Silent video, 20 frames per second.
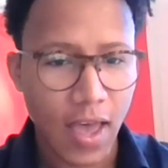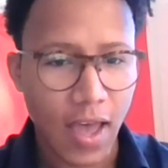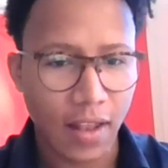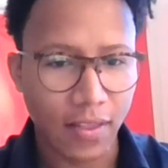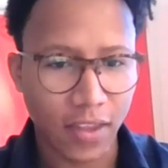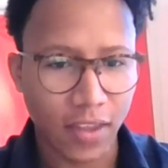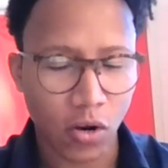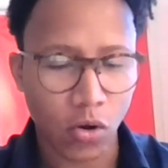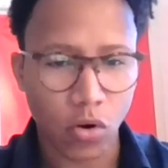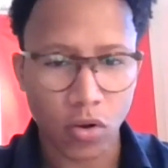
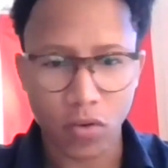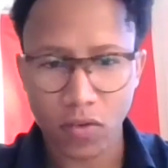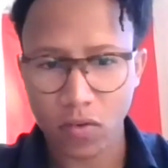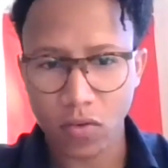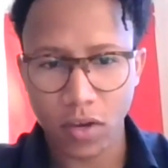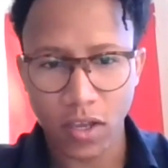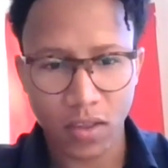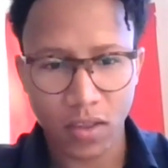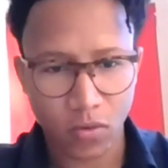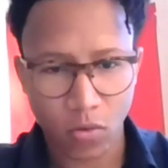And then
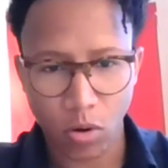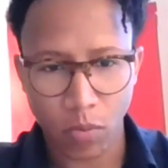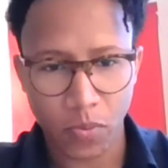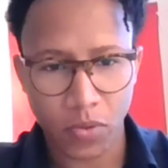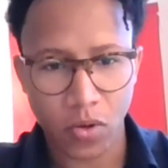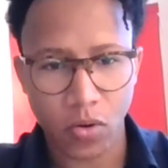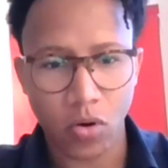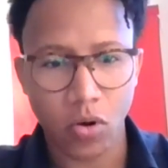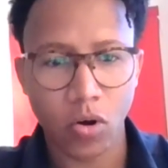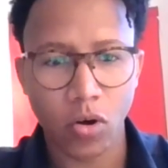also it
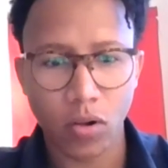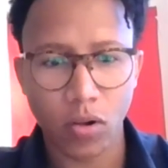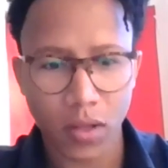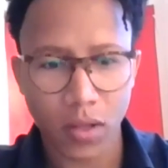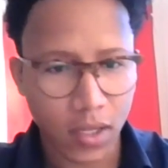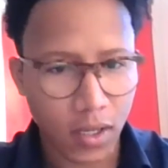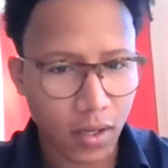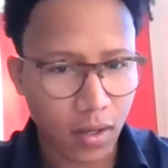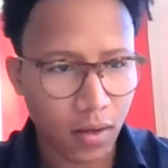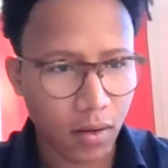stopped all
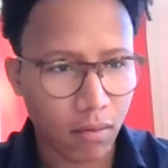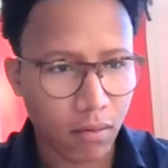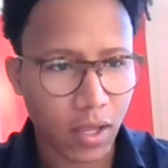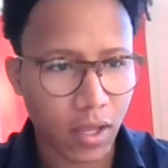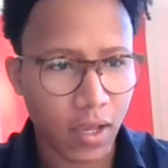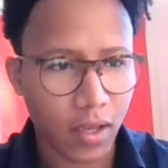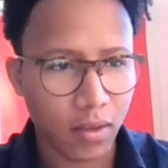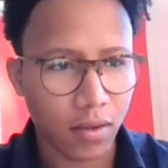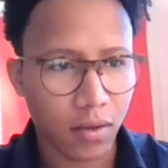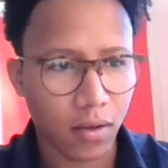the
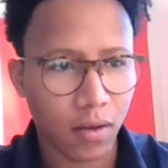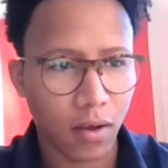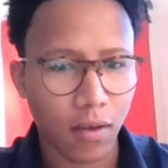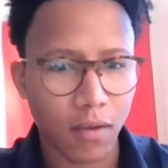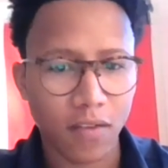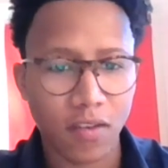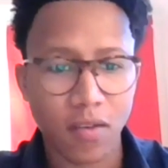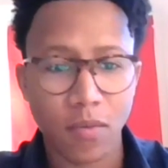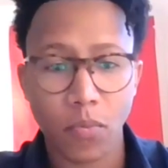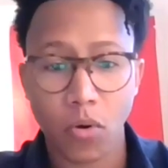like
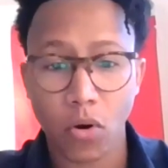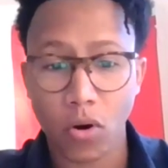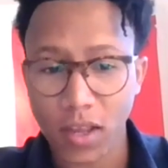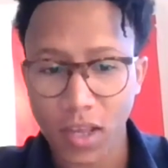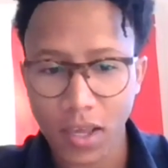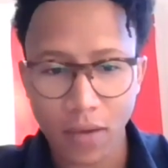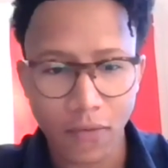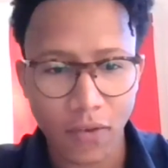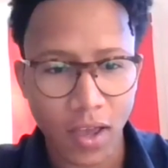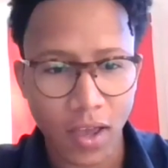the sport
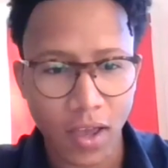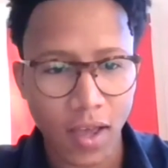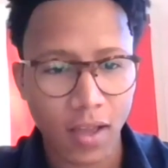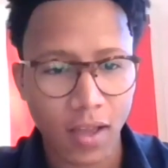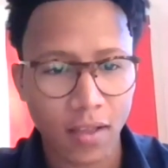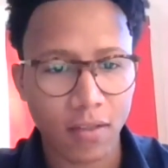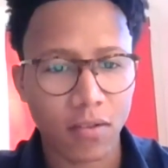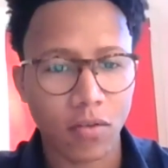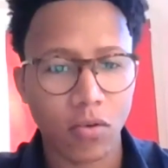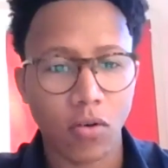
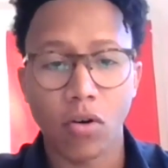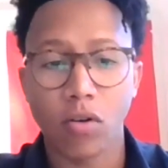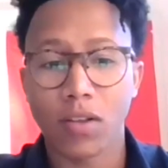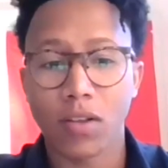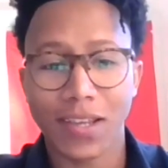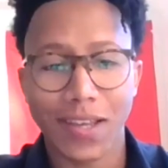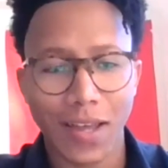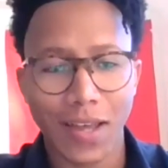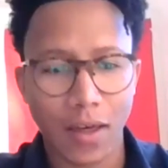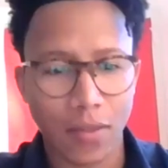events, all
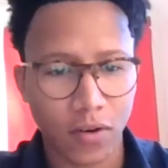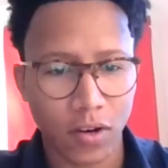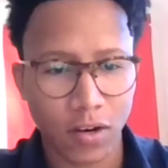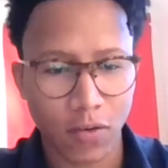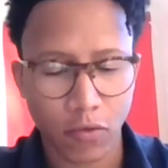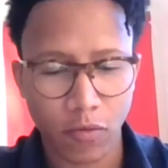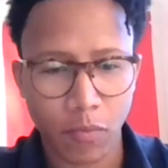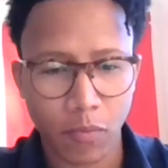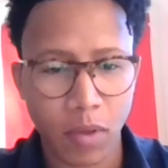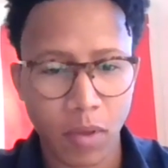the gathering
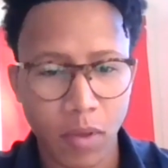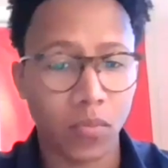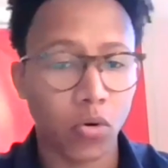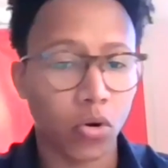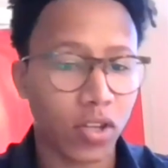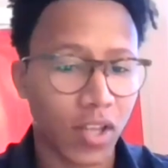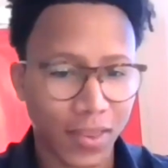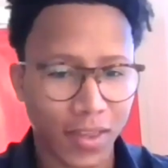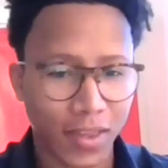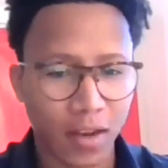of people,
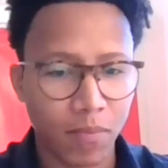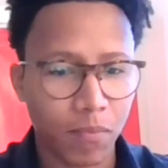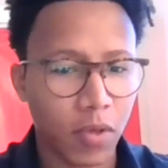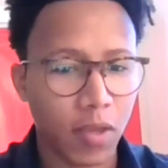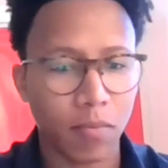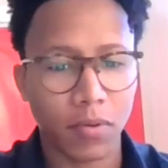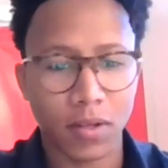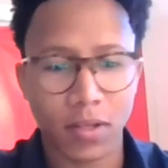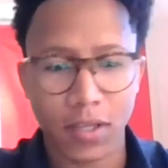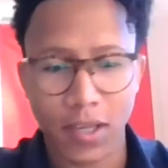more than 10
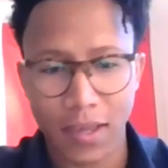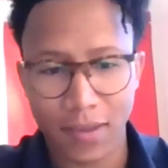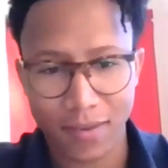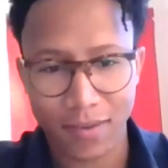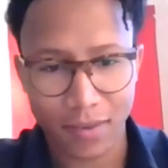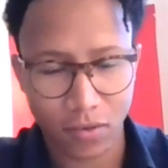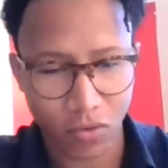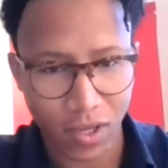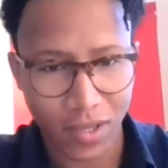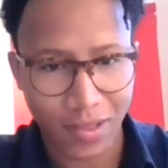people is
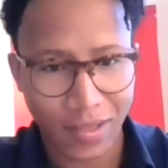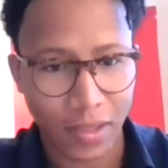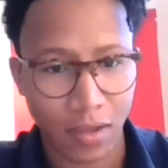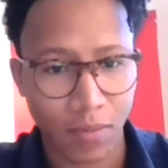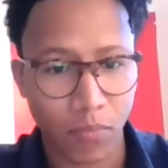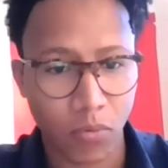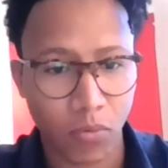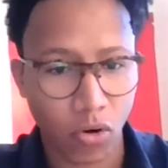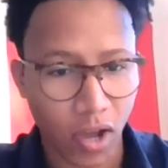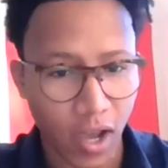
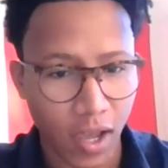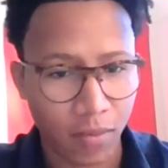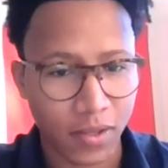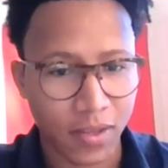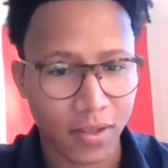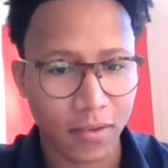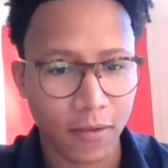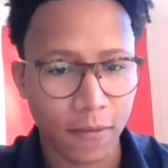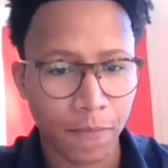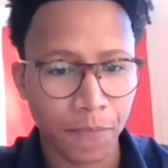strictly
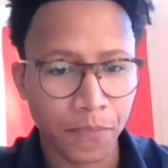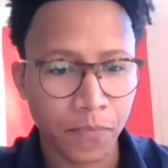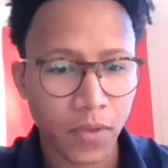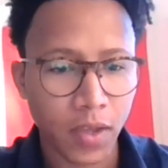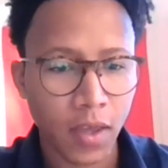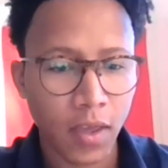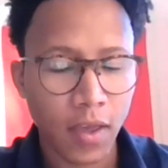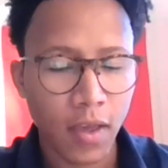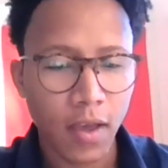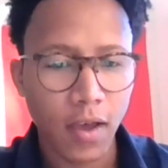prohibited.
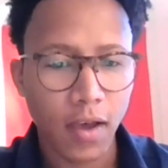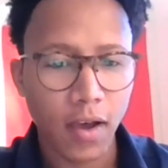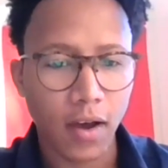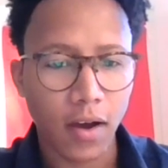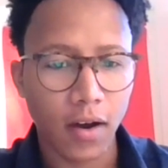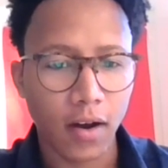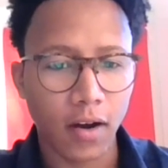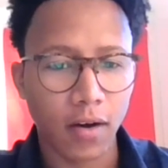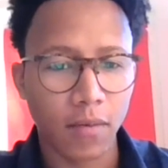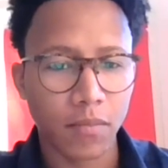
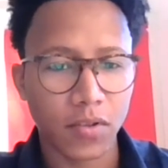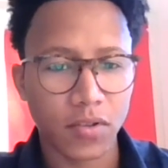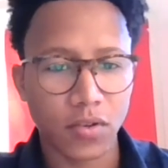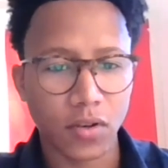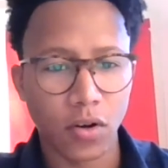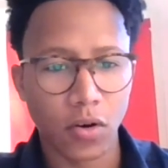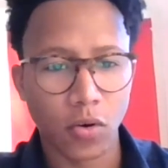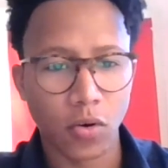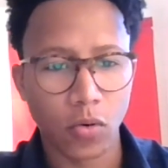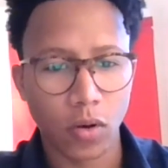Um,
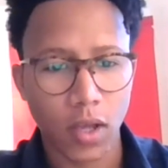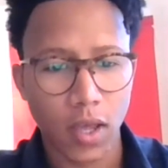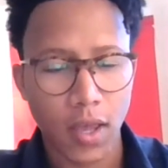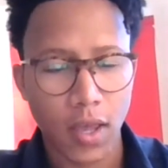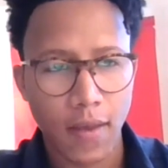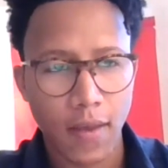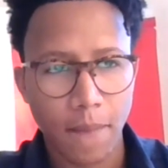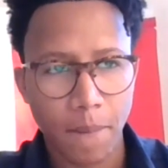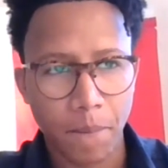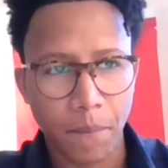so,
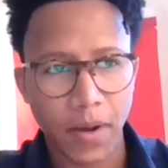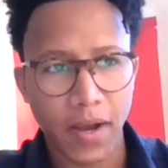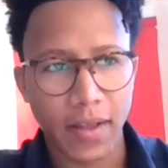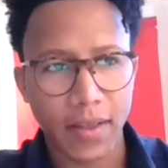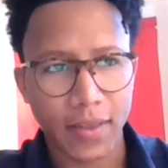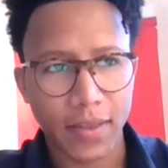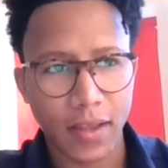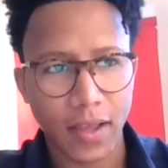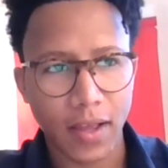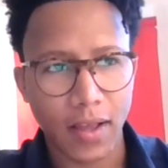
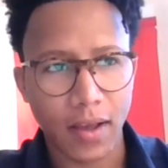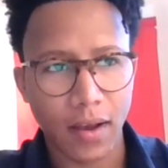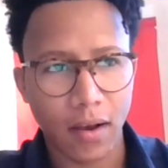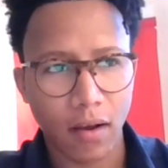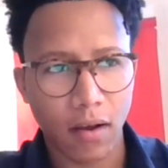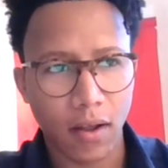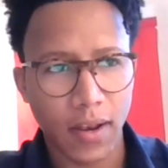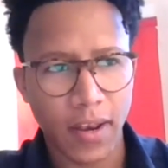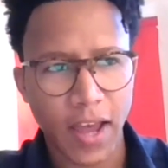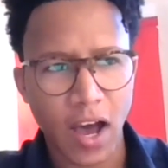but
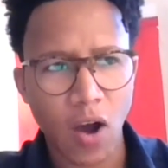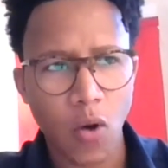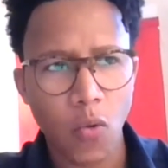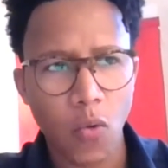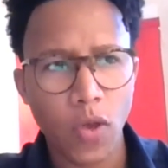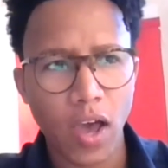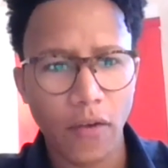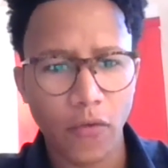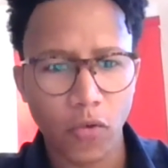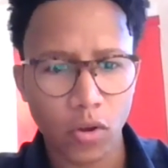now
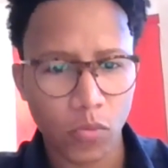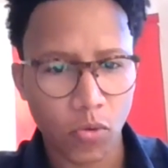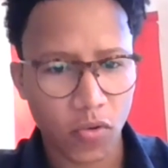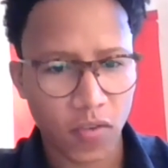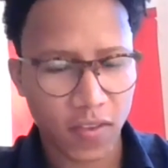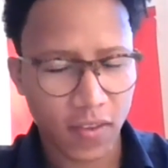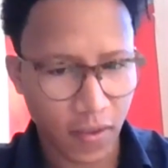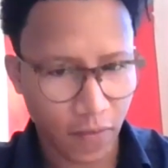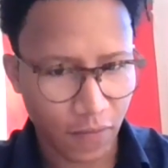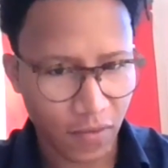we have
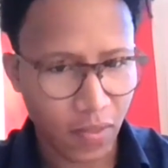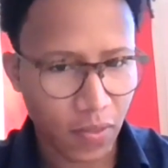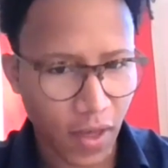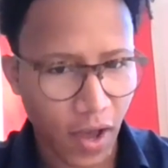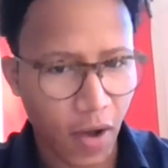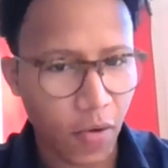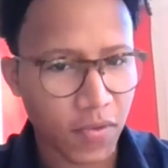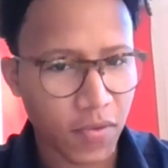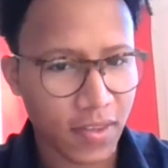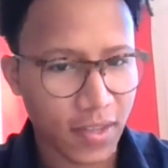almost
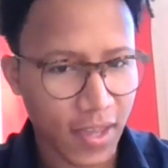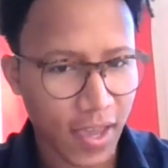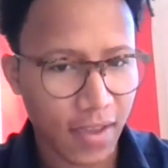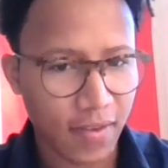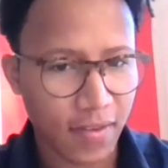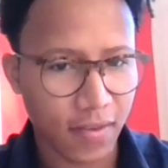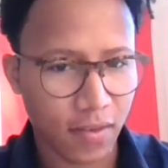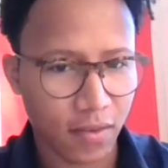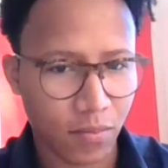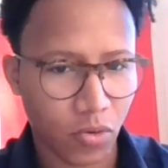7,000
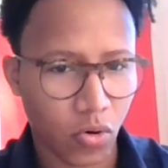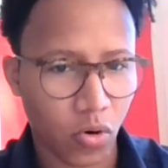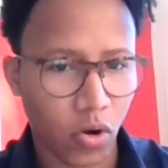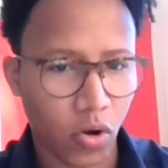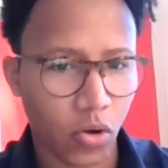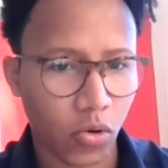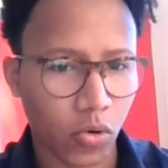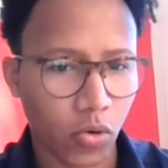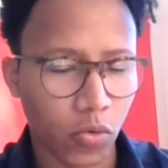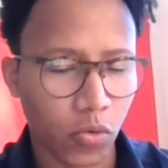cases in
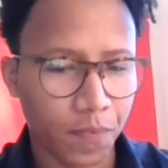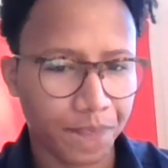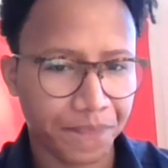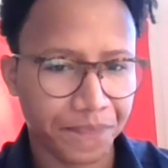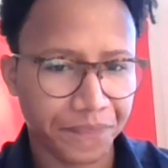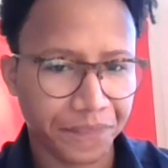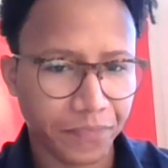Morocco,